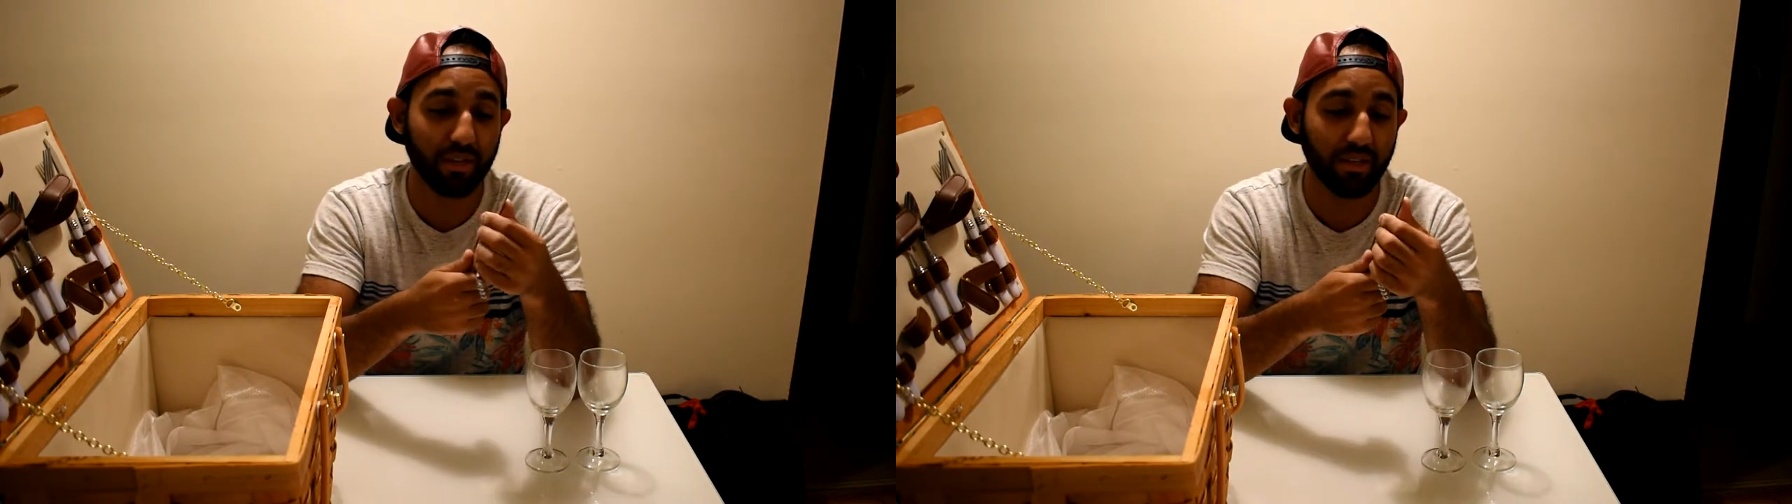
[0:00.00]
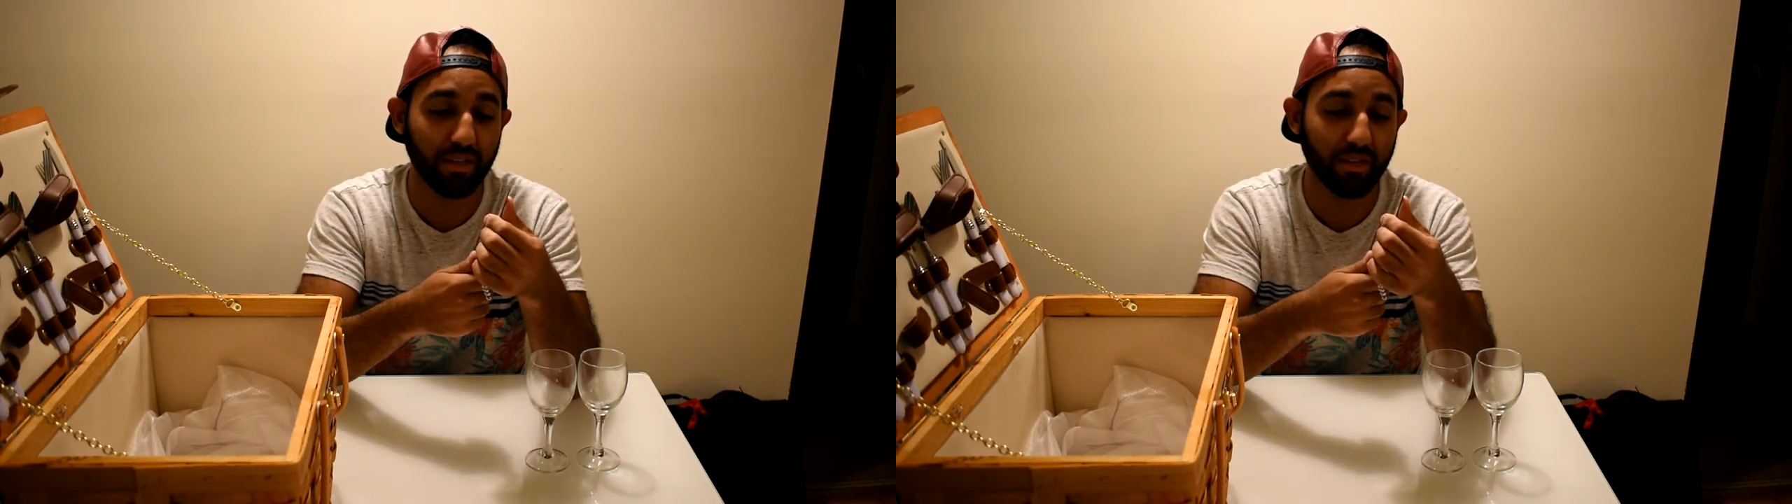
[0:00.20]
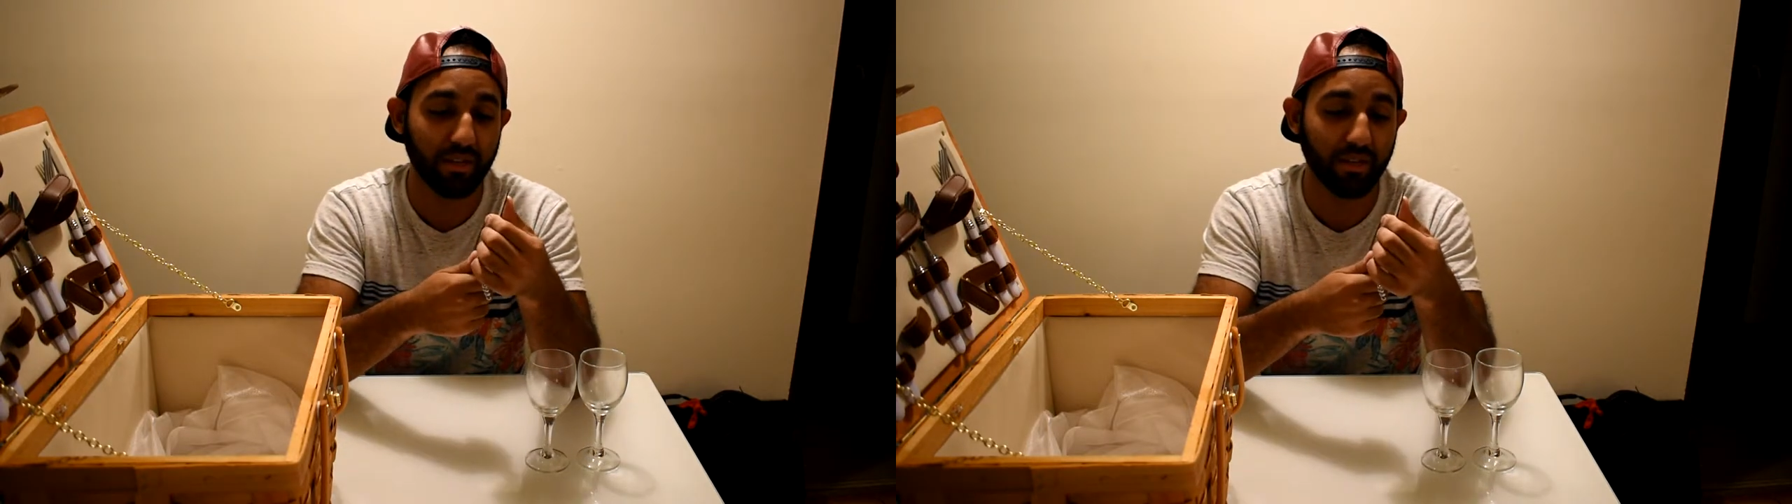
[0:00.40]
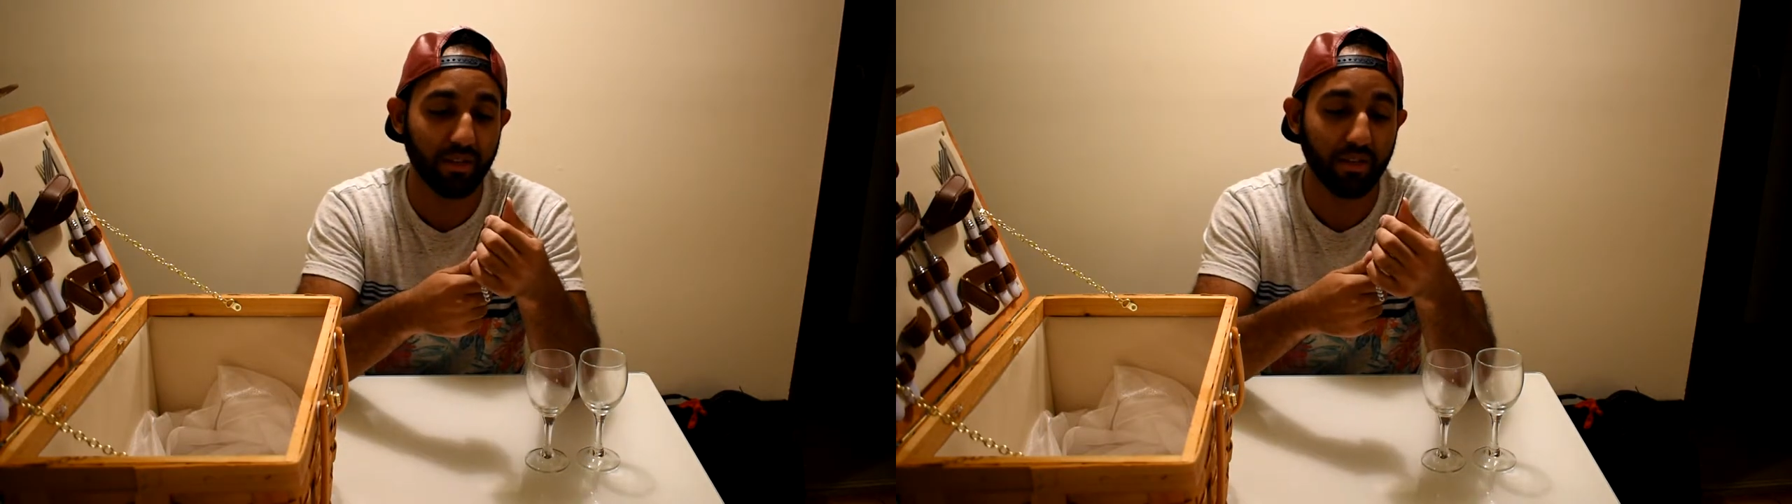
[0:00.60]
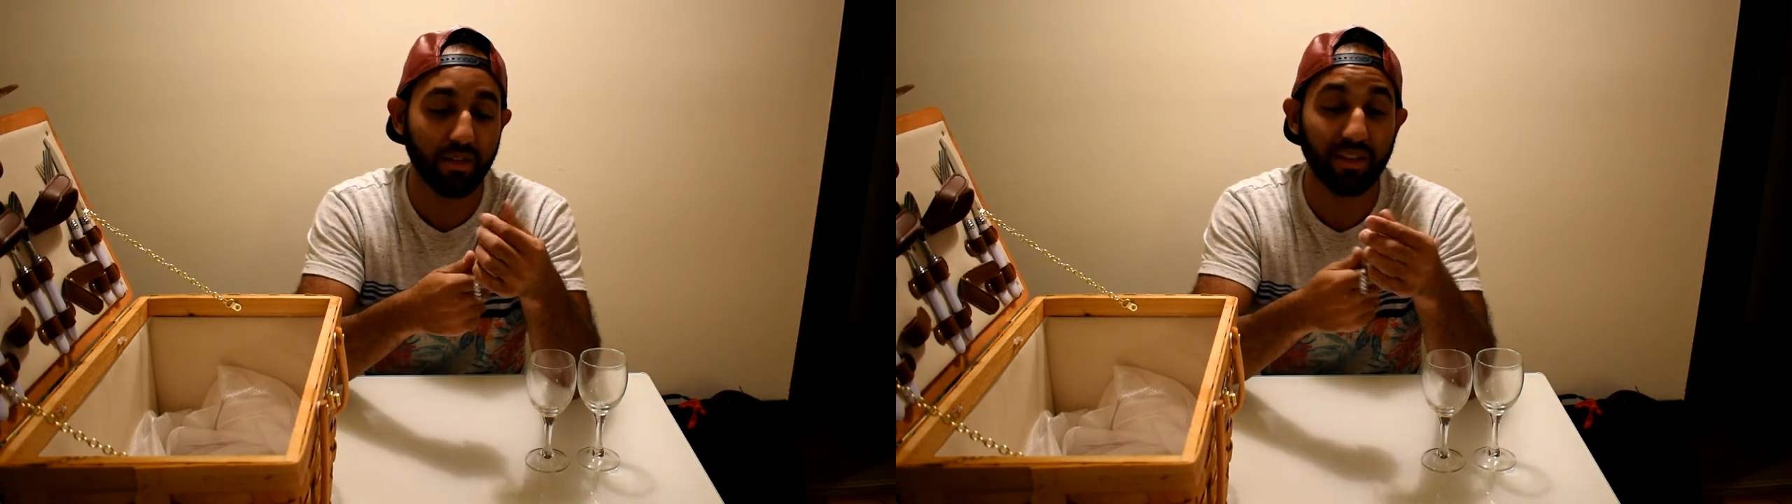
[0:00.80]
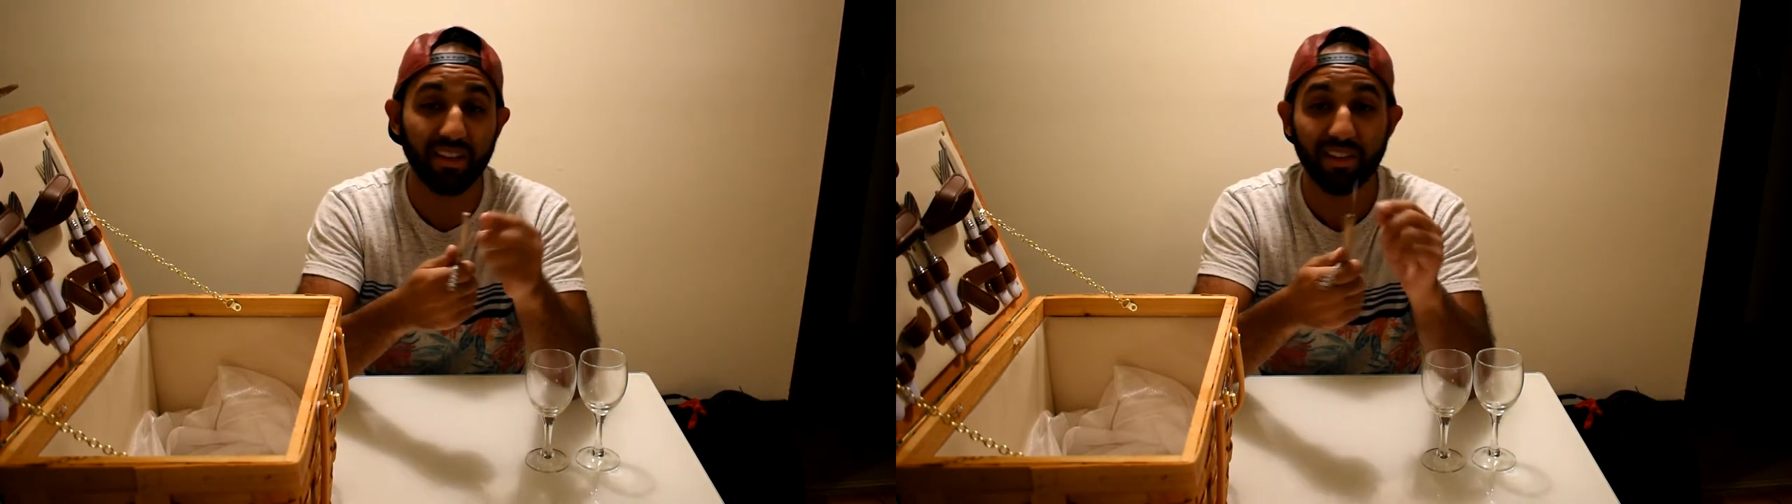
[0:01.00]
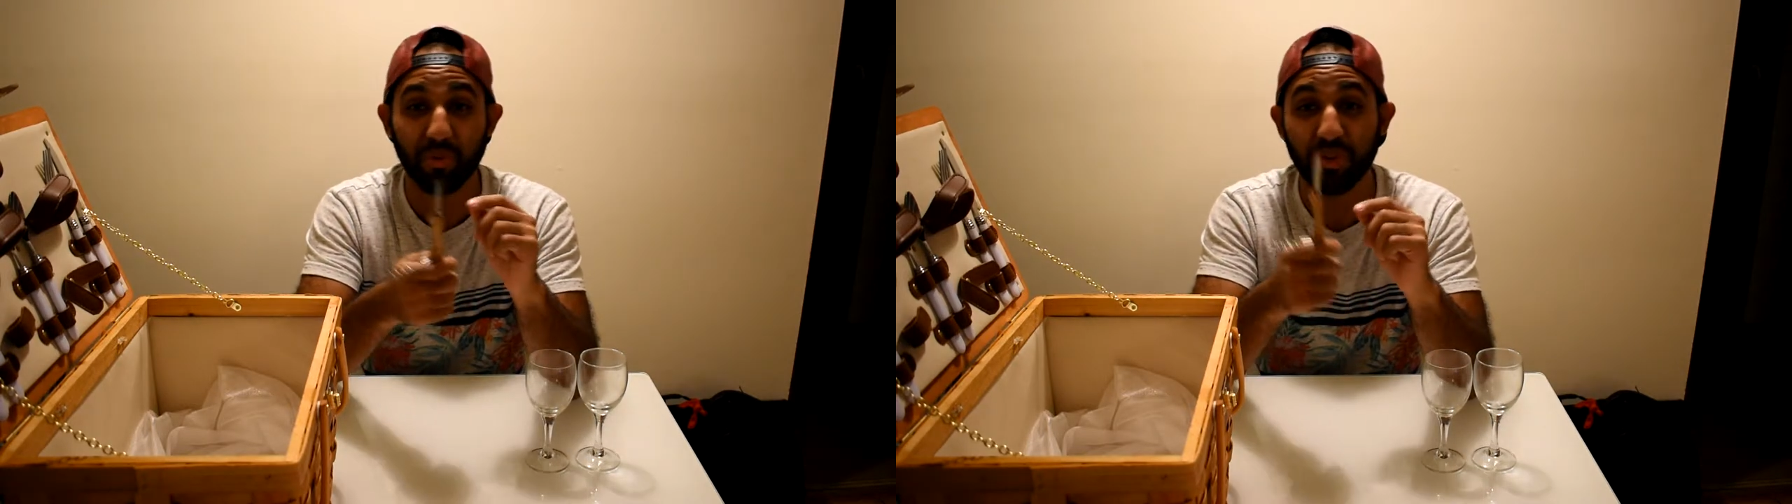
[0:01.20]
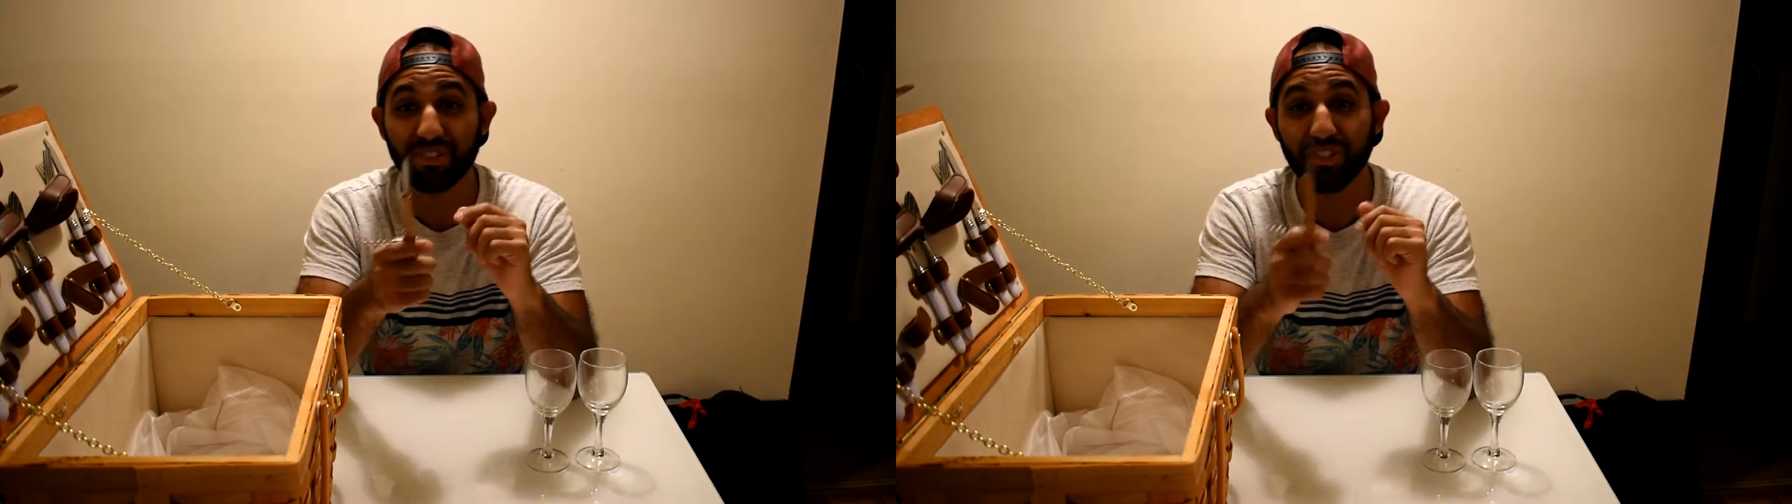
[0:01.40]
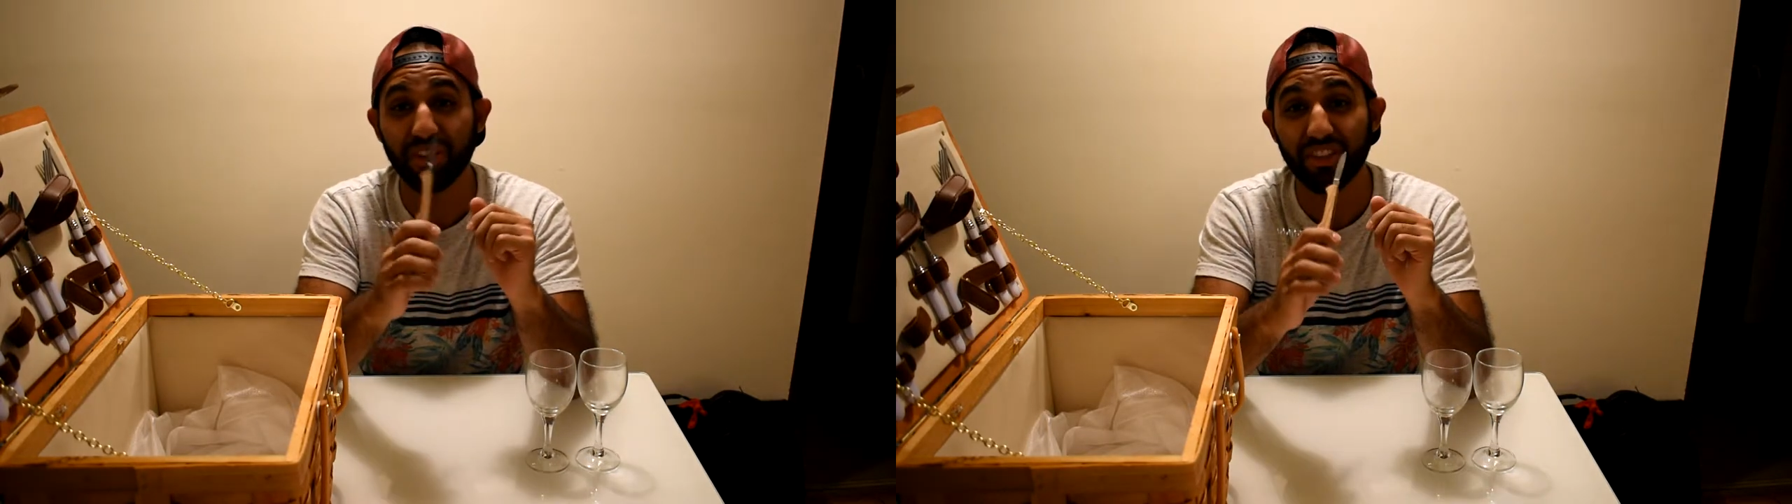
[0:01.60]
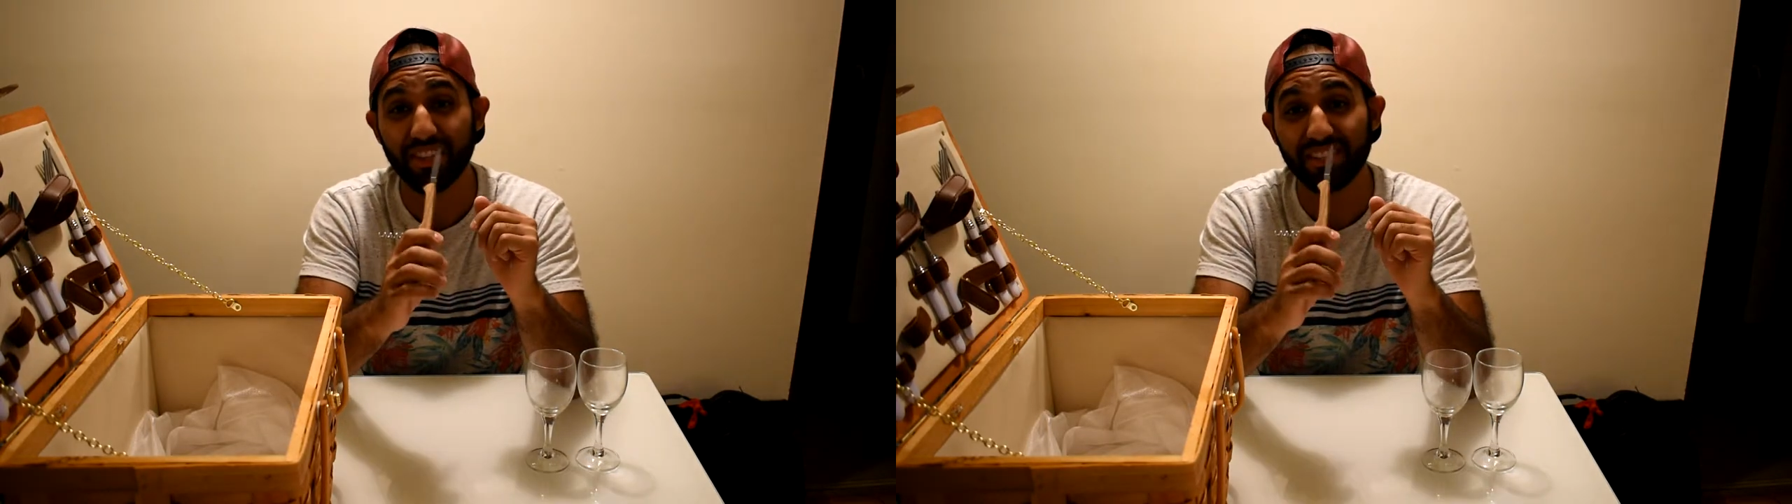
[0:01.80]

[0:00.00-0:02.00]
thing. What's well, a good thing?